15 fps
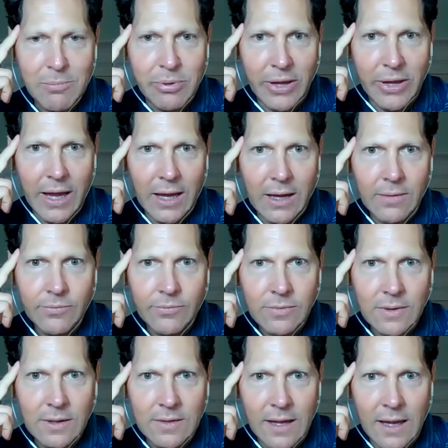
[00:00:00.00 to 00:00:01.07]
play
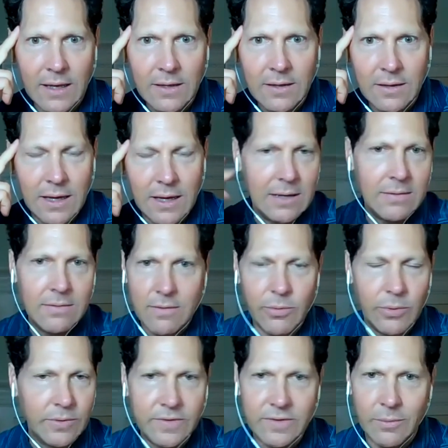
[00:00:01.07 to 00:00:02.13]
that in
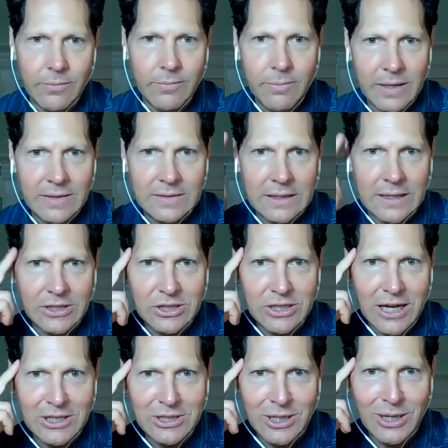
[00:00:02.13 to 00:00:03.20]
through some basic
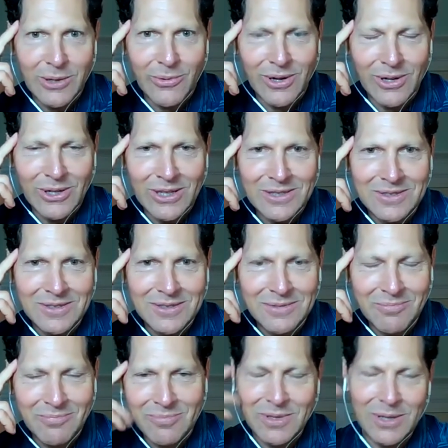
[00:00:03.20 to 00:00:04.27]
education and
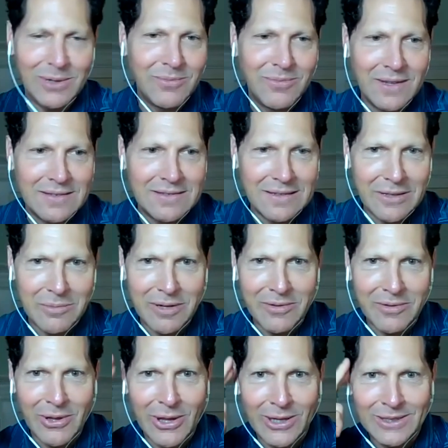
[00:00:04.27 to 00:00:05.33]
awareness. So that's a little bit
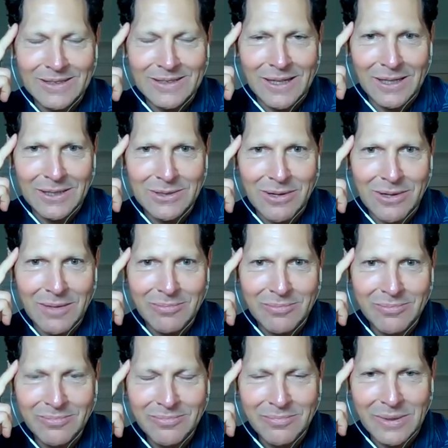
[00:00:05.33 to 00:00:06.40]
of a long diatribe,
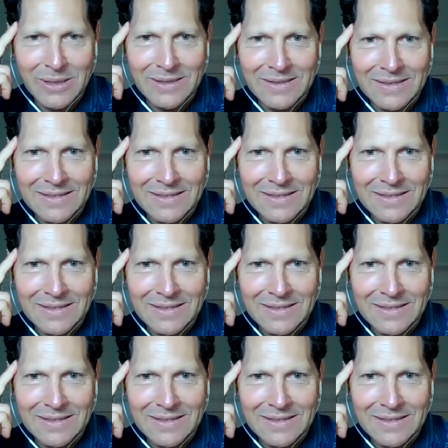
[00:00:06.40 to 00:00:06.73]
but